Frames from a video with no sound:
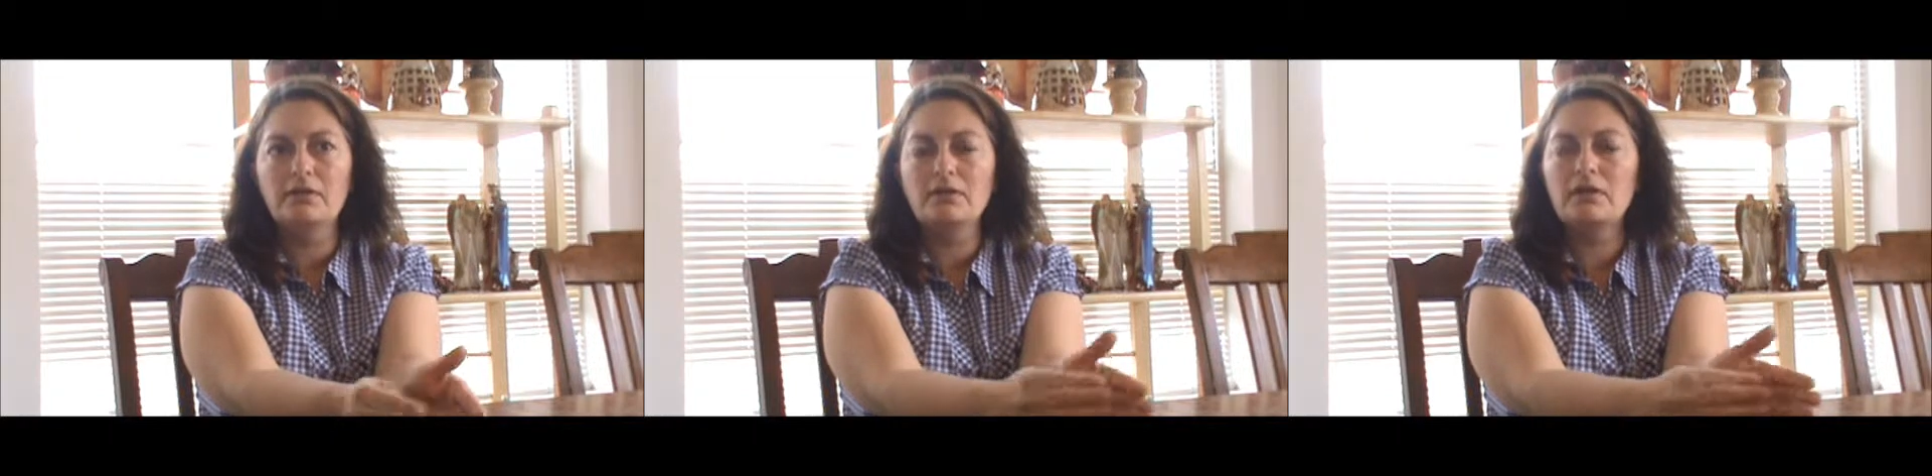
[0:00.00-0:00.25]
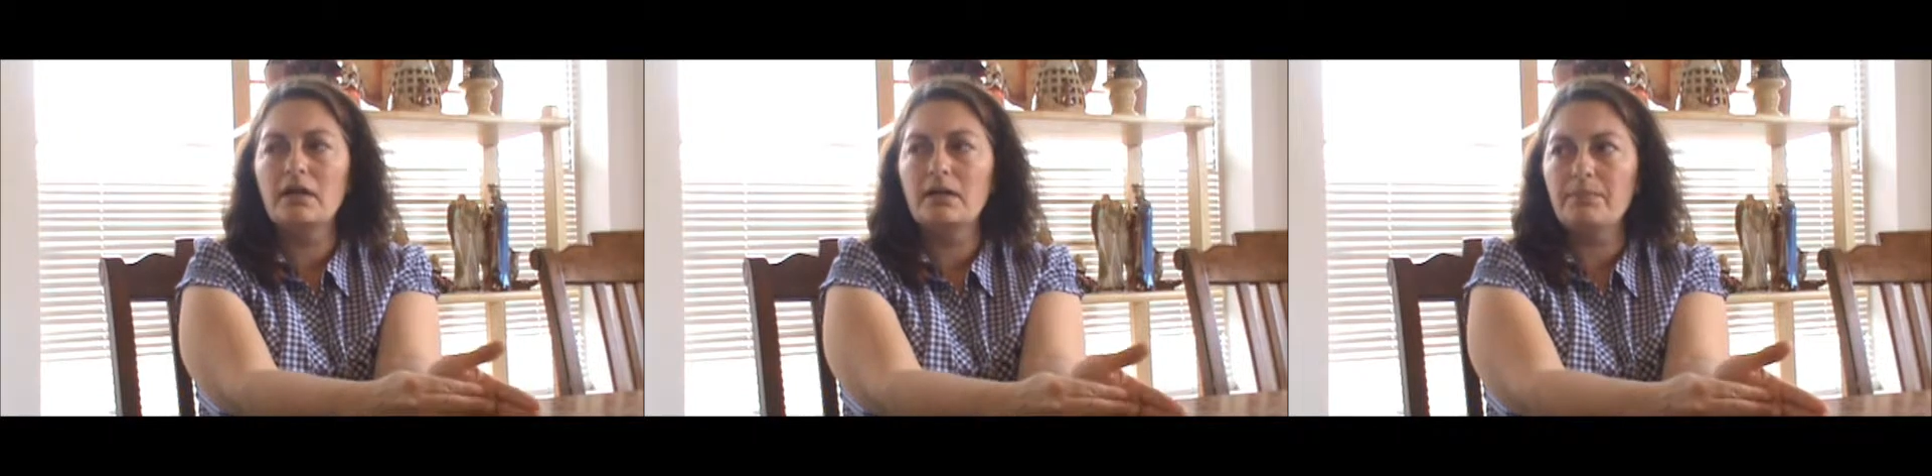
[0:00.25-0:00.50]

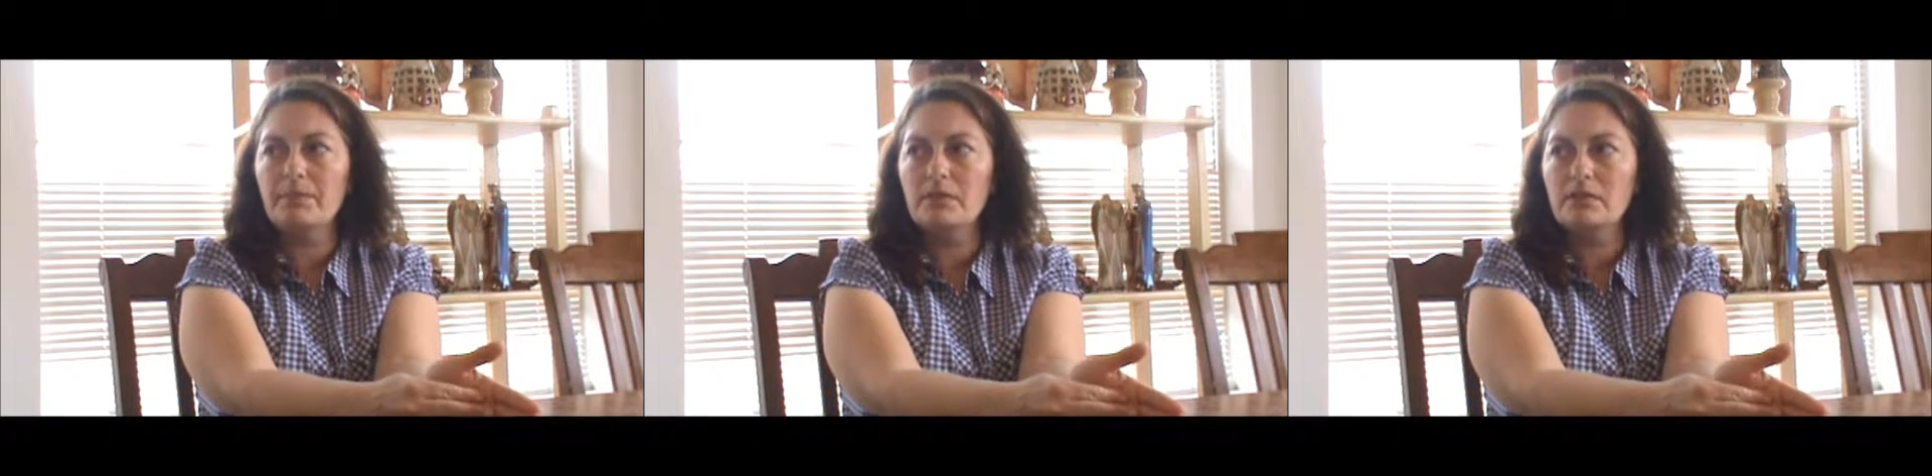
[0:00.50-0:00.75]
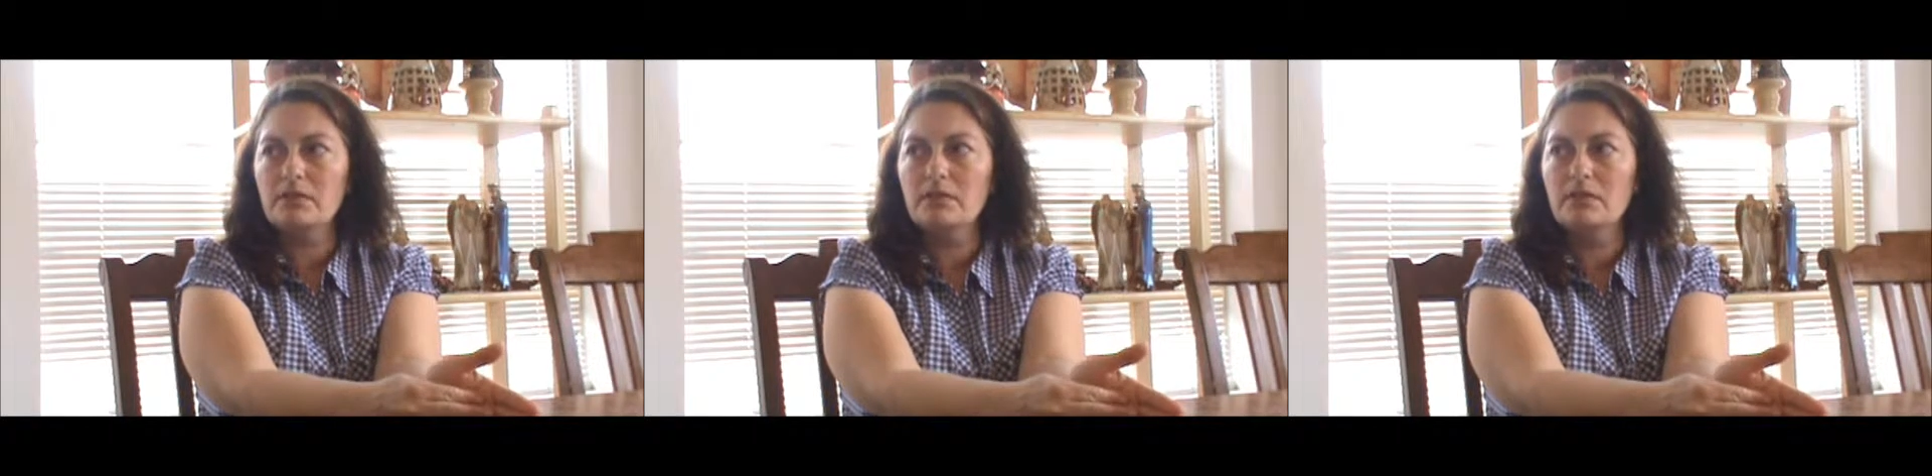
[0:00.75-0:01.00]

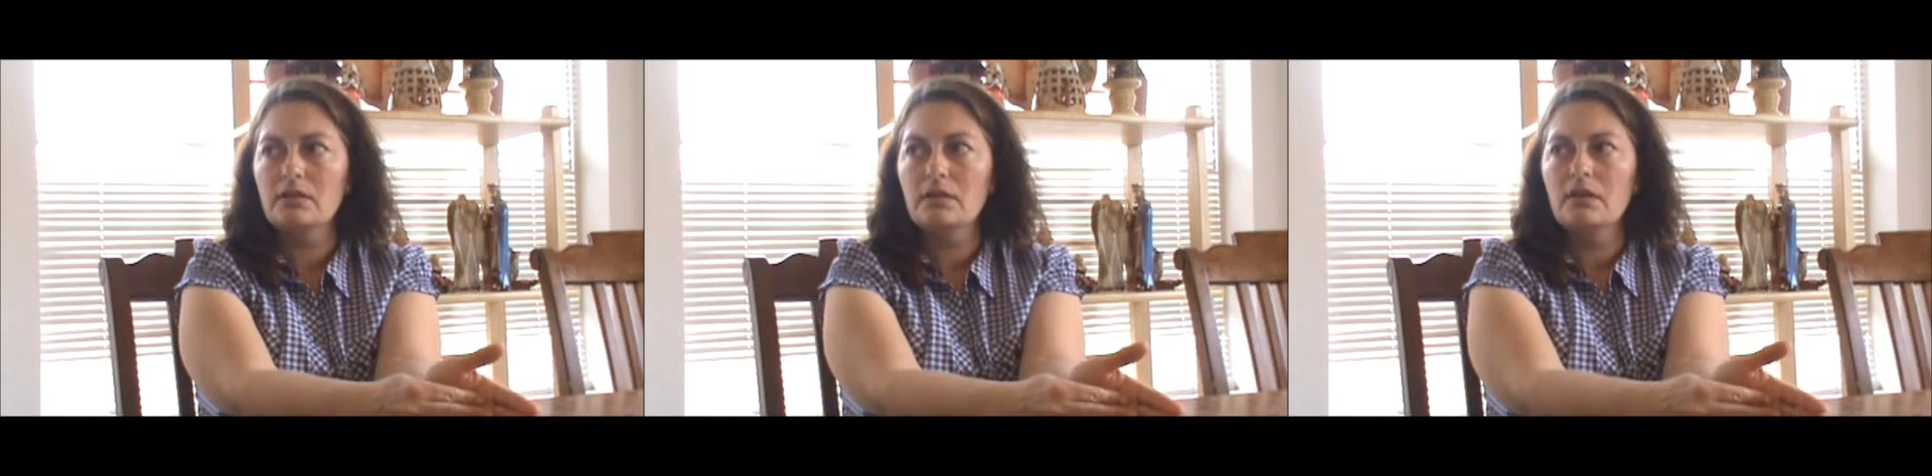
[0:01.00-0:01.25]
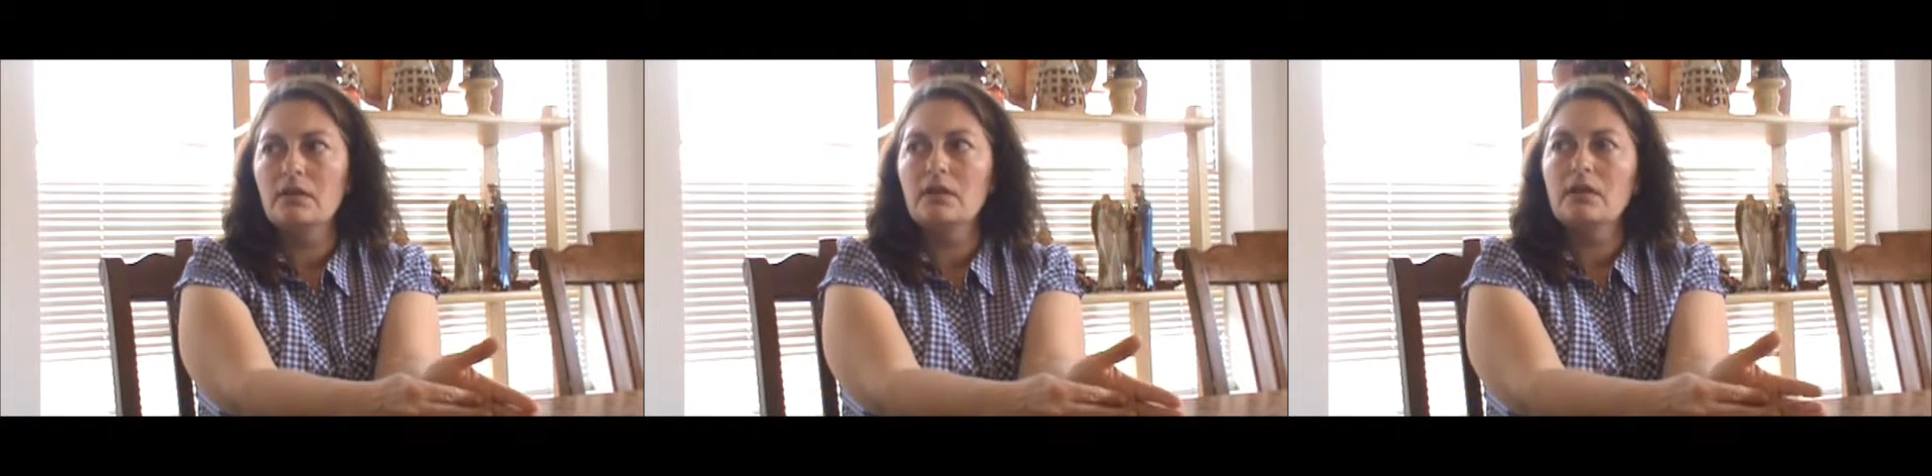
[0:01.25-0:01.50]
therapists,
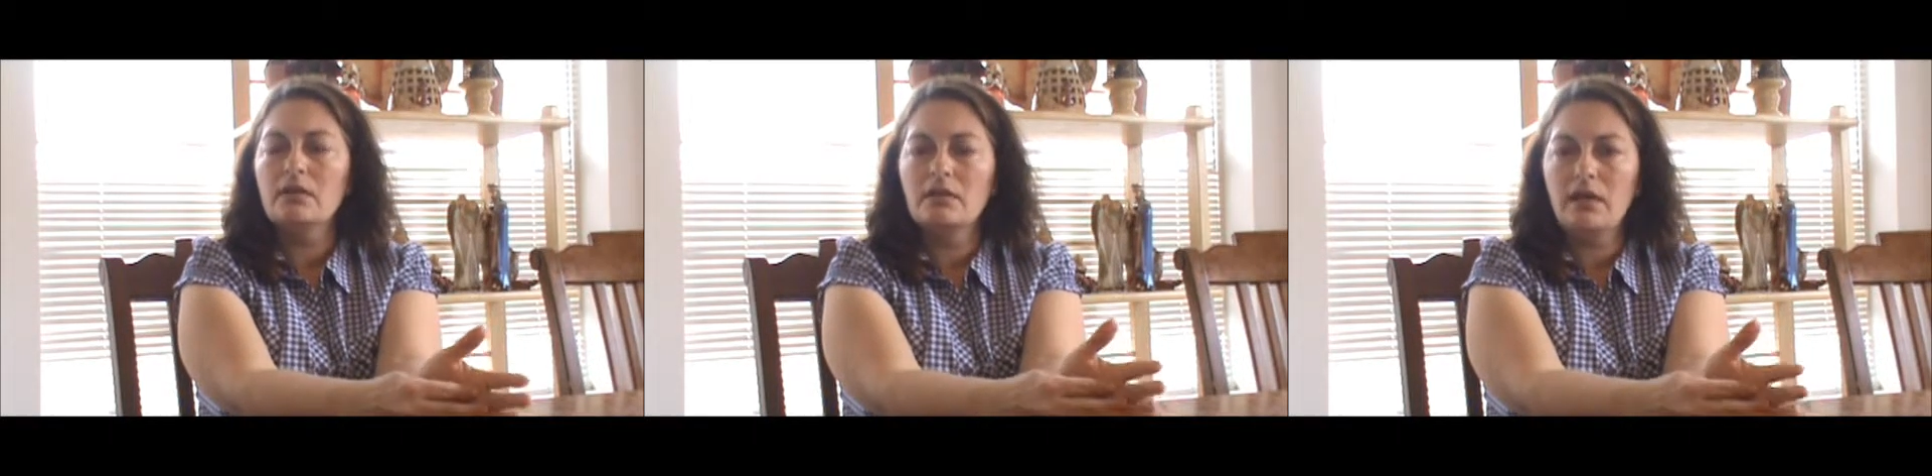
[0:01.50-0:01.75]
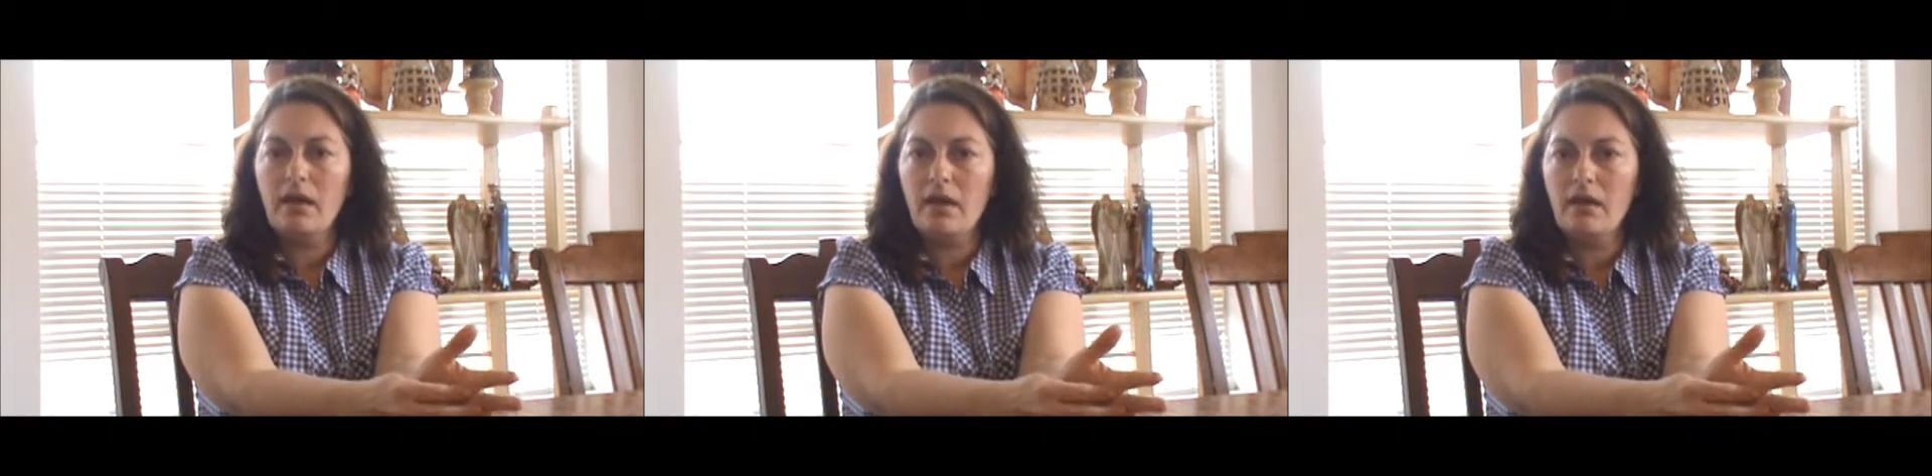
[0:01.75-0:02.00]

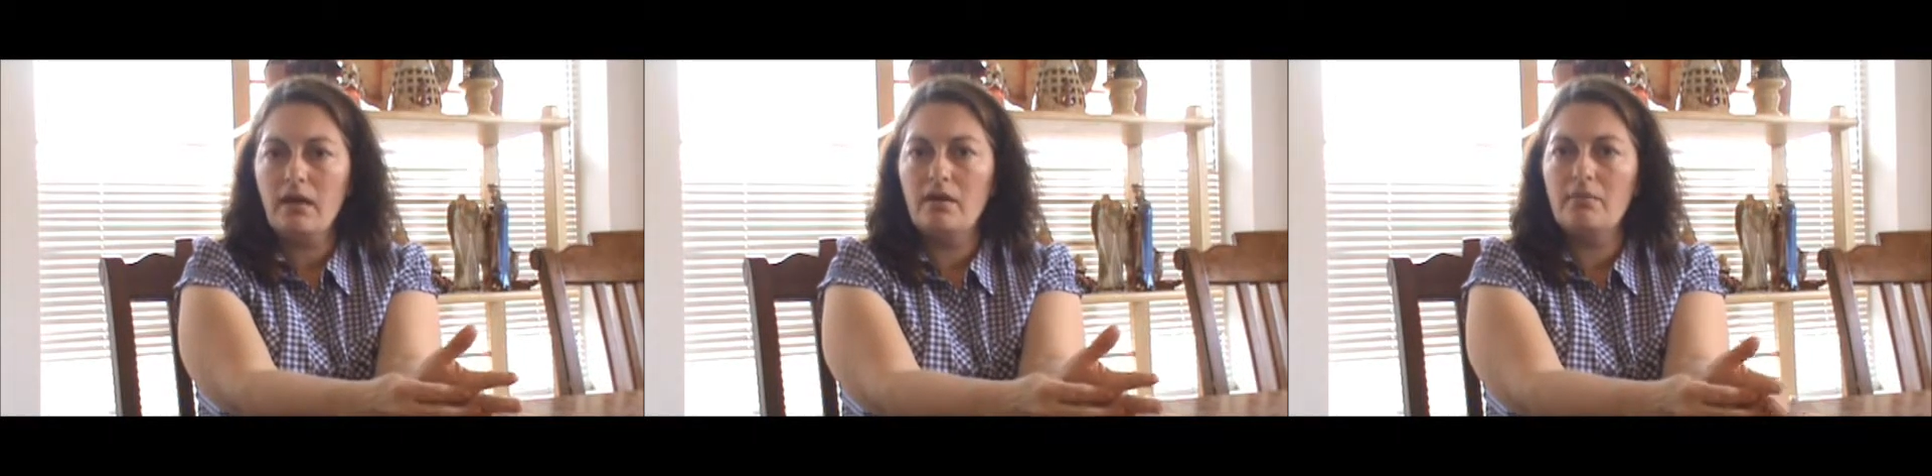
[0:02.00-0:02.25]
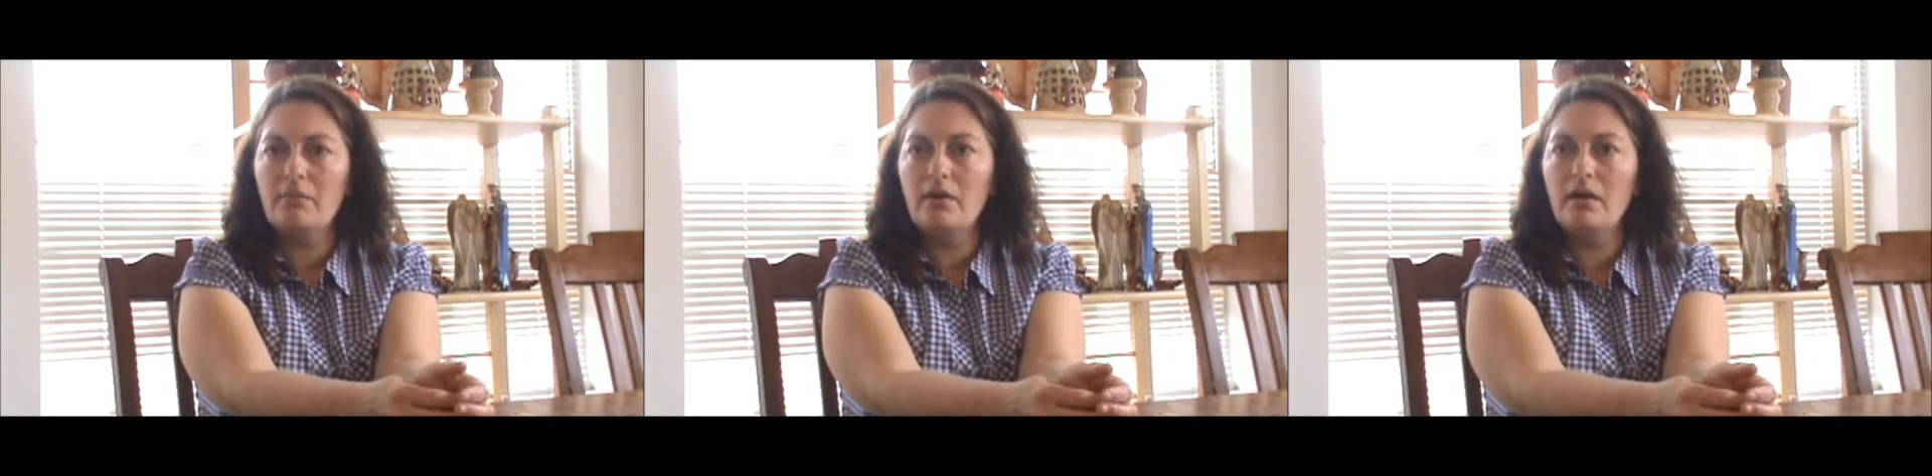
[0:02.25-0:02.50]
they
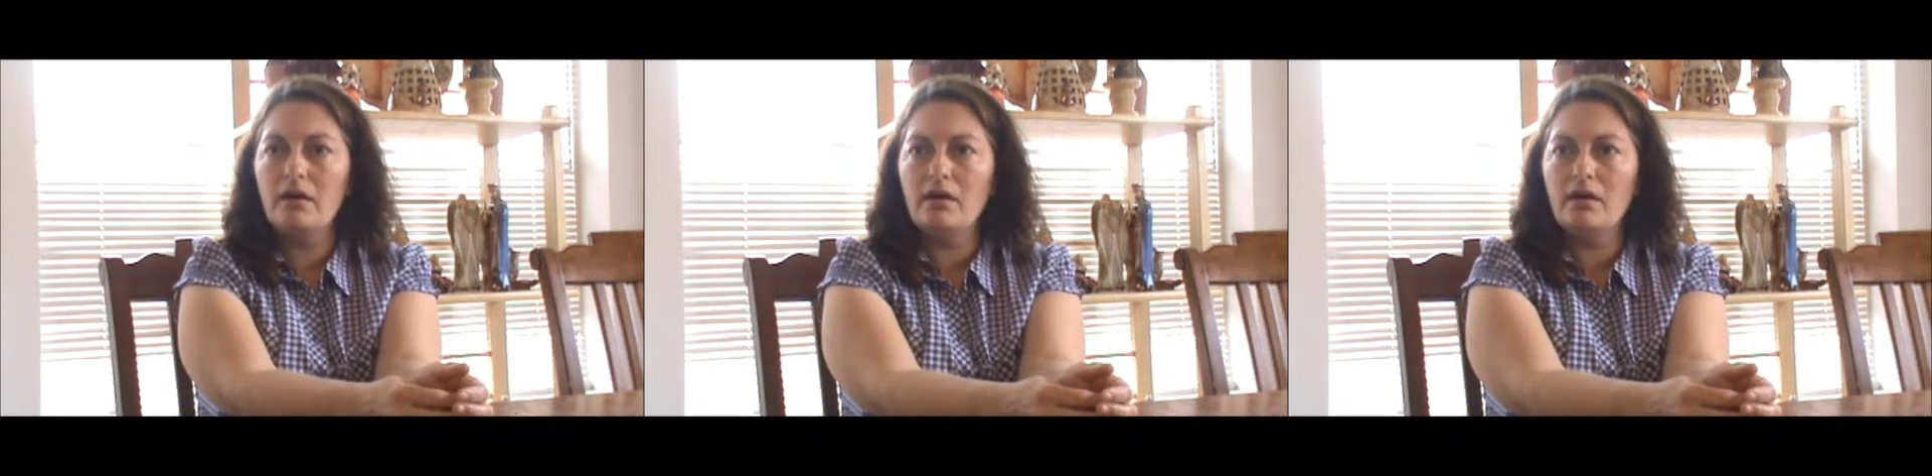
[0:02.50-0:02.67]
have